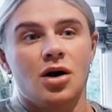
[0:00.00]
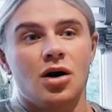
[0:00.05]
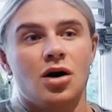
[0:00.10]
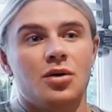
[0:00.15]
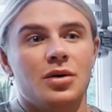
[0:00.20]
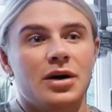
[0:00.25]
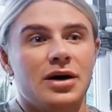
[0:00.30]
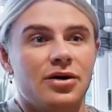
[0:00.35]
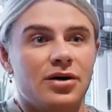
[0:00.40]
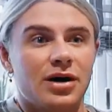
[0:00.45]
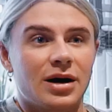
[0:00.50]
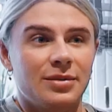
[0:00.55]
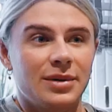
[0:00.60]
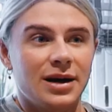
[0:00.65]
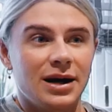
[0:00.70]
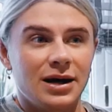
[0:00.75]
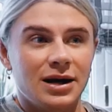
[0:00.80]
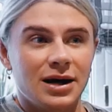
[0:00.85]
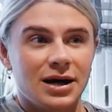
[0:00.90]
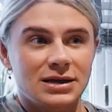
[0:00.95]
or whether I'm
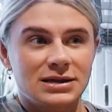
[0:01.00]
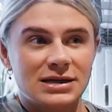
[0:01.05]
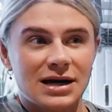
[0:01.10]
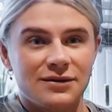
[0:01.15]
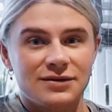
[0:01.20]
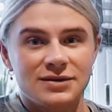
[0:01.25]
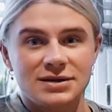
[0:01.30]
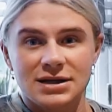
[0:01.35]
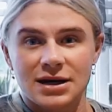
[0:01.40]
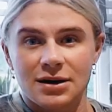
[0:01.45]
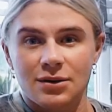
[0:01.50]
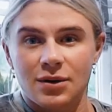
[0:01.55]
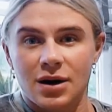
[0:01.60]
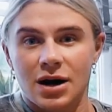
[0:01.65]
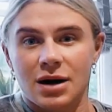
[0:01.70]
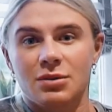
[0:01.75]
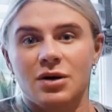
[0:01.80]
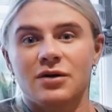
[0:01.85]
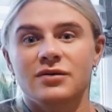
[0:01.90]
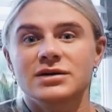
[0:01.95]
in a deficit
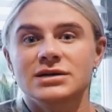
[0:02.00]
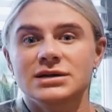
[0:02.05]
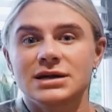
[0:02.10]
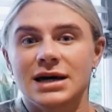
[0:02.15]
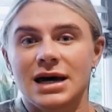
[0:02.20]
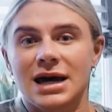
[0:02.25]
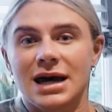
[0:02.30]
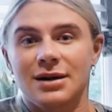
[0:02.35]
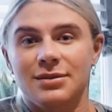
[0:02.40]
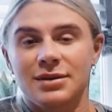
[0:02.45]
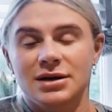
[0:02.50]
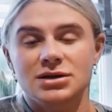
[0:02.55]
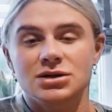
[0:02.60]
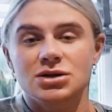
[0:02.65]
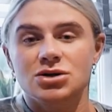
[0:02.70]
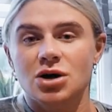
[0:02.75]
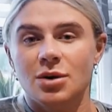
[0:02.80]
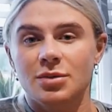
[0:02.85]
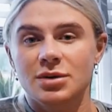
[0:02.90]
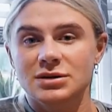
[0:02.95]
where I'm obviously aiming
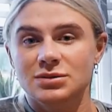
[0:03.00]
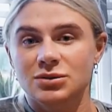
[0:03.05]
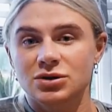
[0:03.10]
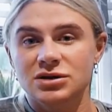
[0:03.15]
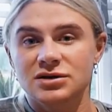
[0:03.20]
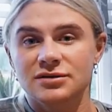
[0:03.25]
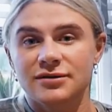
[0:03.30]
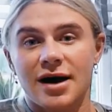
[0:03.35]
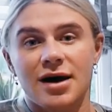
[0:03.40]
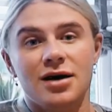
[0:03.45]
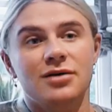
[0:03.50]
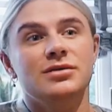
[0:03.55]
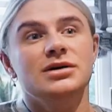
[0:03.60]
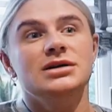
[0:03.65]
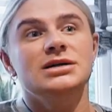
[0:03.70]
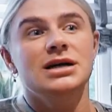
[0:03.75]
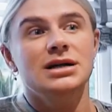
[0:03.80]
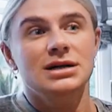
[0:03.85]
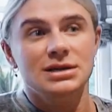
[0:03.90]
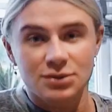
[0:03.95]
to drop as much fat and
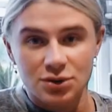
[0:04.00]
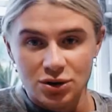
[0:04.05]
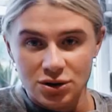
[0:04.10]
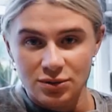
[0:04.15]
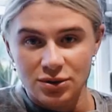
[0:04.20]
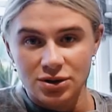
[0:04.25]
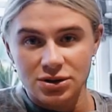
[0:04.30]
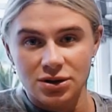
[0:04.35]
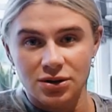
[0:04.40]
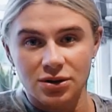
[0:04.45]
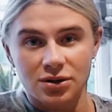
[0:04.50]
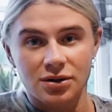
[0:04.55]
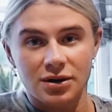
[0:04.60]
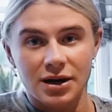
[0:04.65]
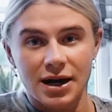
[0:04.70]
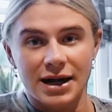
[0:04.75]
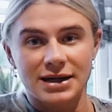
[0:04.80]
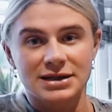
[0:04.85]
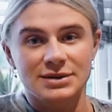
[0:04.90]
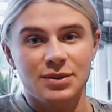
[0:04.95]
retain as much muscle
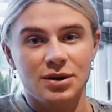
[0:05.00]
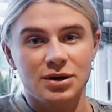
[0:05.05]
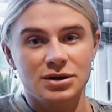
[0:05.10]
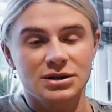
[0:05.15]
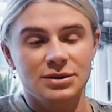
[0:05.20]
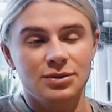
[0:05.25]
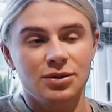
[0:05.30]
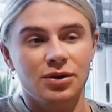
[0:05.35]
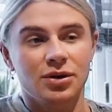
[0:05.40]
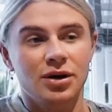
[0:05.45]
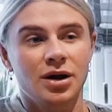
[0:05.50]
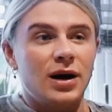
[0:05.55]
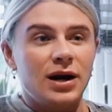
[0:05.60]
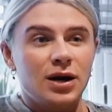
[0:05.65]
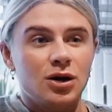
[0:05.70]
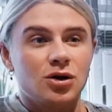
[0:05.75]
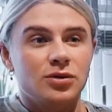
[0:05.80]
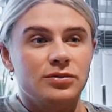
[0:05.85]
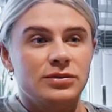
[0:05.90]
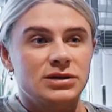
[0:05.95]
as possible. When
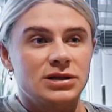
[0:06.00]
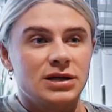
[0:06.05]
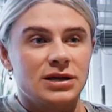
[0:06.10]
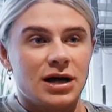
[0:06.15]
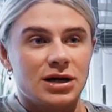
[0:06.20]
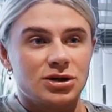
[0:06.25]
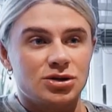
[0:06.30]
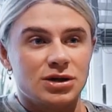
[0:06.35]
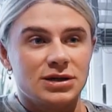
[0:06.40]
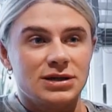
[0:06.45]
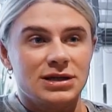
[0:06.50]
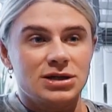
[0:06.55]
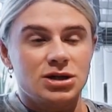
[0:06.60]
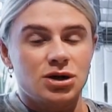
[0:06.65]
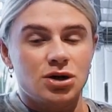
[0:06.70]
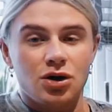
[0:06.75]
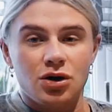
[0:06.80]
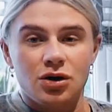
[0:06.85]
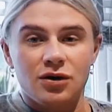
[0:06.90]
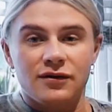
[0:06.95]
it comes to that
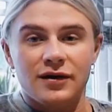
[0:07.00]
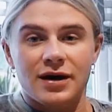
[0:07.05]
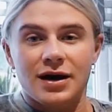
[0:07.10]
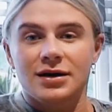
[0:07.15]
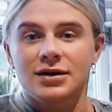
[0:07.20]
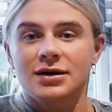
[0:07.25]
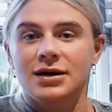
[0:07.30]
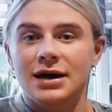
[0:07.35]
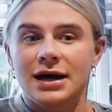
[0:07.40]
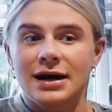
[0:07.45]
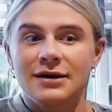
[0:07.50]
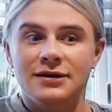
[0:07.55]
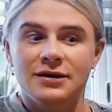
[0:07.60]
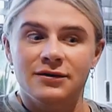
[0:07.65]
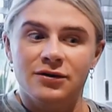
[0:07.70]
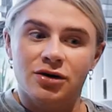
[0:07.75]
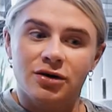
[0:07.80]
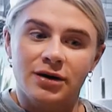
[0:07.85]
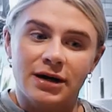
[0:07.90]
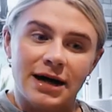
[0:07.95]
transition over, if
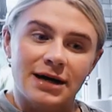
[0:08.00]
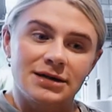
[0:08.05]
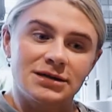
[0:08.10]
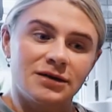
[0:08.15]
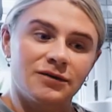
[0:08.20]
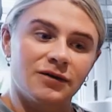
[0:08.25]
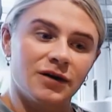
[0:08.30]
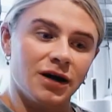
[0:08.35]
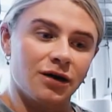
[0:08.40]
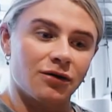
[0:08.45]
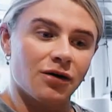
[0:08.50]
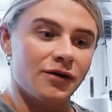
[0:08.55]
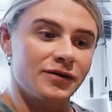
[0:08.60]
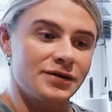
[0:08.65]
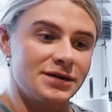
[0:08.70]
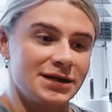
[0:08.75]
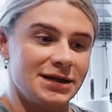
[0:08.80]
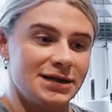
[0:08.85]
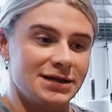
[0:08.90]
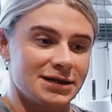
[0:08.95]
you've created for your off
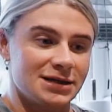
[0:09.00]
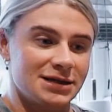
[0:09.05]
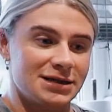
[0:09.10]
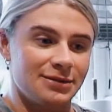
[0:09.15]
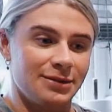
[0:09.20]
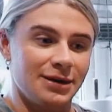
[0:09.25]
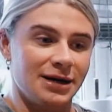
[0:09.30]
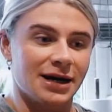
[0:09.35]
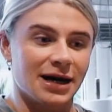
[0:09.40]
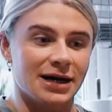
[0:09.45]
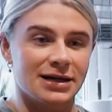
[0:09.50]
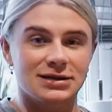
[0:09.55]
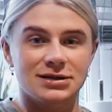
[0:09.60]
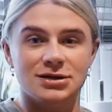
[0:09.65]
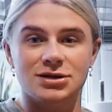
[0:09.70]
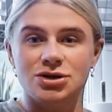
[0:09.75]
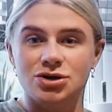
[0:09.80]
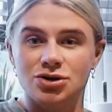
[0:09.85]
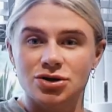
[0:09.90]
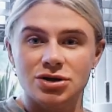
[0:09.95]
season to be nice
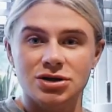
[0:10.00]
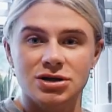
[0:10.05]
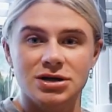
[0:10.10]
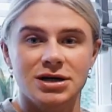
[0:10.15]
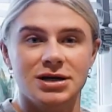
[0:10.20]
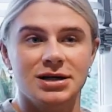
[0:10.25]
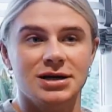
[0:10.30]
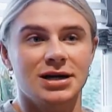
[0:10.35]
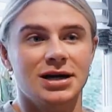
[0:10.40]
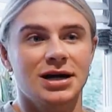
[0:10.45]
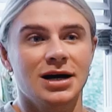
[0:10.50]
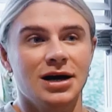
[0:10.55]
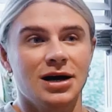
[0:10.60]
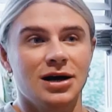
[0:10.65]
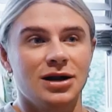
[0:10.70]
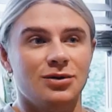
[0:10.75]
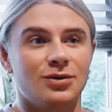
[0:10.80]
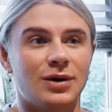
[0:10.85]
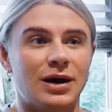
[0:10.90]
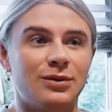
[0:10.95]
and structured and
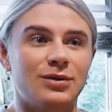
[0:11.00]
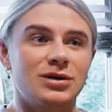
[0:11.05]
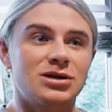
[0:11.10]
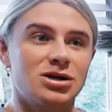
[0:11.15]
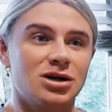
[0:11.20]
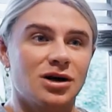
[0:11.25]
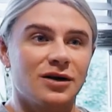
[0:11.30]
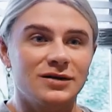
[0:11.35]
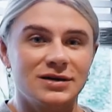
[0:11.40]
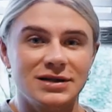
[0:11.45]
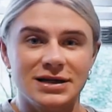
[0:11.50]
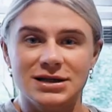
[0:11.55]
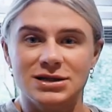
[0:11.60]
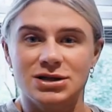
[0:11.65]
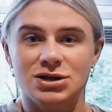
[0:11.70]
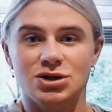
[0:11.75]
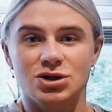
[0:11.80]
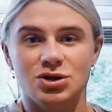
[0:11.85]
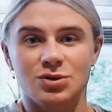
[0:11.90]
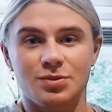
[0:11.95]
the way in which an off
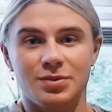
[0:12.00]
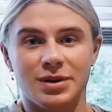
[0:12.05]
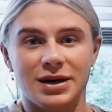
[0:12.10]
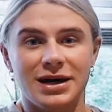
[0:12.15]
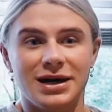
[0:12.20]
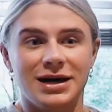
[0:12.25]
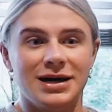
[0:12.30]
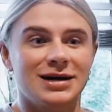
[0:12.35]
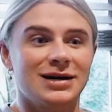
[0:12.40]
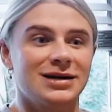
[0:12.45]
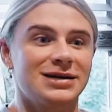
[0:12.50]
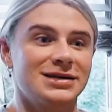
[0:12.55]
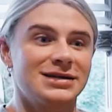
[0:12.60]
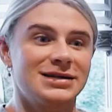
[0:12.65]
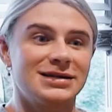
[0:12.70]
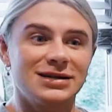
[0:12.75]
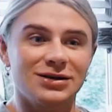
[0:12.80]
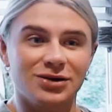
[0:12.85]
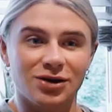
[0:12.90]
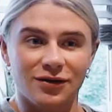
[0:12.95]
season should be,
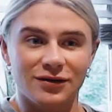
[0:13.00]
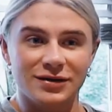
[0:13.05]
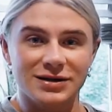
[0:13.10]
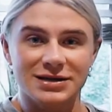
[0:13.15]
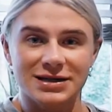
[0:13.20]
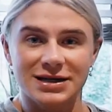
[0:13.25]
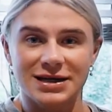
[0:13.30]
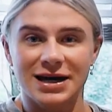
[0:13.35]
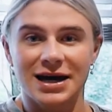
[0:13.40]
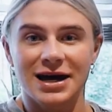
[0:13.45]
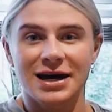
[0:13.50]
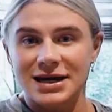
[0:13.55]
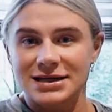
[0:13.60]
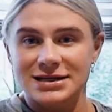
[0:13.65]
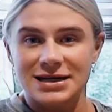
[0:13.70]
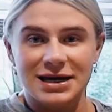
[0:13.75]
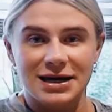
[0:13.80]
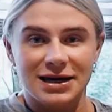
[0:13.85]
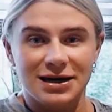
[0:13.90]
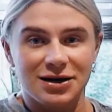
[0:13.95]
still obviously
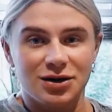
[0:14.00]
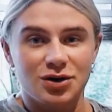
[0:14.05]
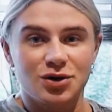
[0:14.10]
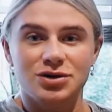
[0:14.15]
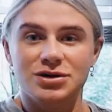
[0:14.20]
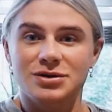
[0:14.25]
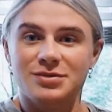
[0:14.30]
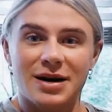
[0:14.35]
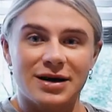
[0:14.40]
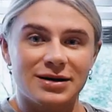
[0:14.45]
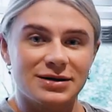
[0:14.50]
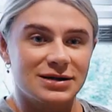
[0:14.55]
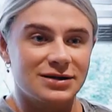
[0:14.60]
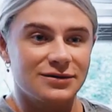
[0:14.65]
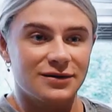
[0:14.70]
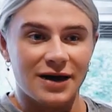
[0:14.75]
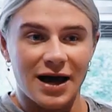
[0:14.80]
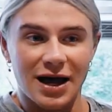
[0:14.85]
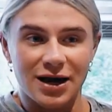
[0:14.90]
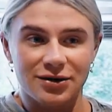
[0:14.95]
hitting good amounts
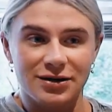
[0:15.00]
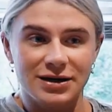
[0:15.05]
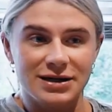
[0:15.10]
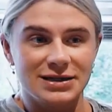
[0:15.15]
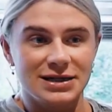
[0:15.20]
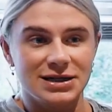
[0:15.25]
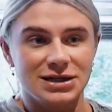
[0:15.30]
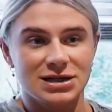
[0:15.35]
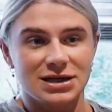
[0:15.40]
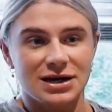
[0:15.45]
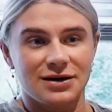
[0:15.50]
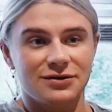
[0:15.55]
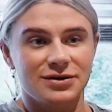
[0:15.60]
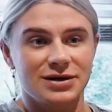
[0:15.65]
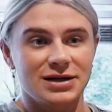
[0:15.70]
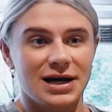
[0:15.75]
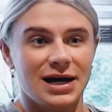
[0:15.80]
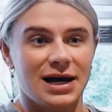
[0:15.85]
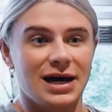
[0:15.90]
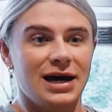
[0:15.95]
of calories each and
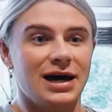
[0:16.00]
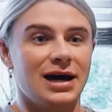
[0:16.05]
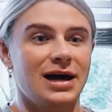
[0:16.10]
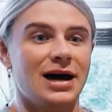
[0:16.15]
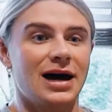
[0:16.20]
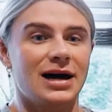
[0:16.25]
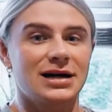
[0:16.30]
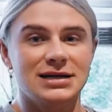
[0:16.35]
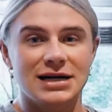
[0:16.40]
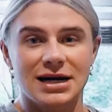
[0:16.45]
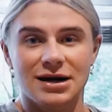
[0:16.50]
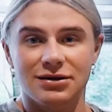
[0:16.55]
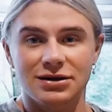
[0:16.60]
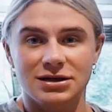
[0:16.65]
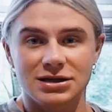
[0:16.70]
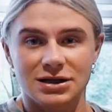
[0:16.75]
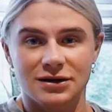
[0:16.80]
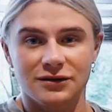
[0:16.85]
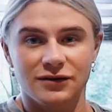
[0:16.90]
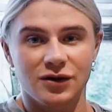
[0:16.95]
every day, adhering
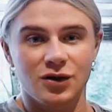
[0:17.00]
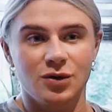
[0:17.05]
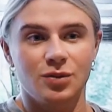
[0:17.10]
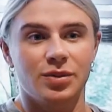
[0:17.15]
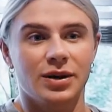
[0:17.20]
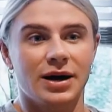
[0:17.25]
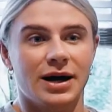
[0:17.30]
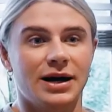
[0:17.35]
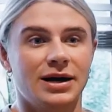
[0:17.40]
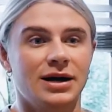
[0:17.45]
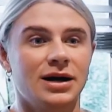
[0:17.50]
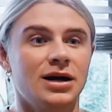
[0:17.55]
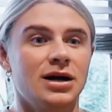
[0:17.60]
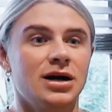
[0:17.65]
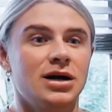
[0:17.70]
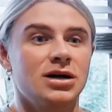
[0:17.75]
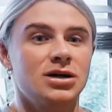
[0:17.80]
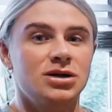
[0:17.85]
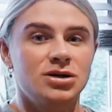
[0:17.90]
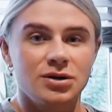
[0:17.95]
to your food plan,
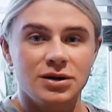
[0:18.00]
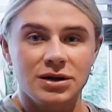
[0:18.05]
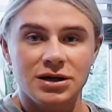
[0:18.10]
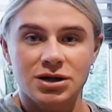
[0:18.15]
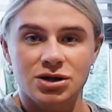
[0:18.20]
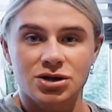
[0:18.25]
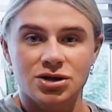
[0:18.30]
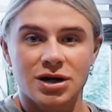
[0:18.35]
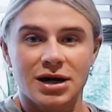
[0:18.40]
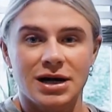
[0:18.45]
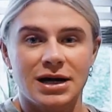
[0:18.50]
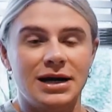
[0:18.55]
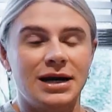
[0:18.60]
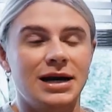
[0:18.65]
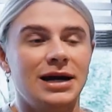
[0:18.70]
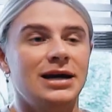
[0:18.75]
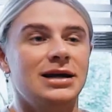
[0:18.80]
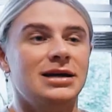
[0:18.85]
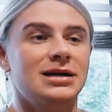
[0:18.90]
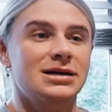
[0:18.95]
doing your
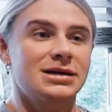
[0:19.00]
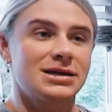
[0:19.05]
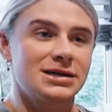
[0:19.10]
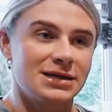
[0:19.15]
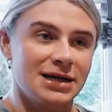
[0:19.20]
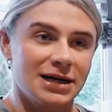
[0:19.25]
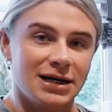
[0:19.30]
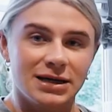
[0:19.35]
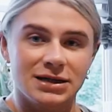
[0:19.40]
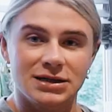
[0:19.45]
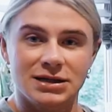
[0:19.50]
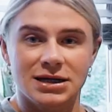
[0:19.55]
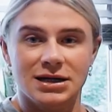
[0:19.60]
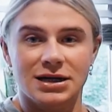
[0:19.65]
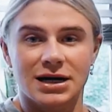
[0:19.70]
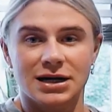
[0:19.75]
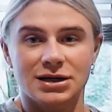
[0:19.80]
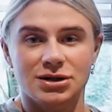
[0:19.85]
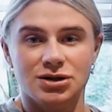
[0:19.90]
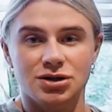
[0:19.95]
training, sticking to your
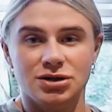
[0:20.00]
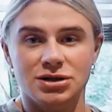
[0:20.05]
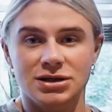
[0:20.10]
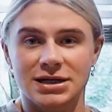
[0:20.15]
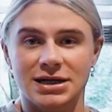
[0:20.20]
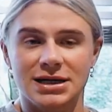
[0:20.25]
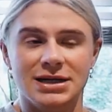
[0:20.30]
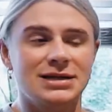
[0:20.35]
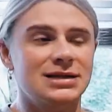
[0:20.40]
nice routine,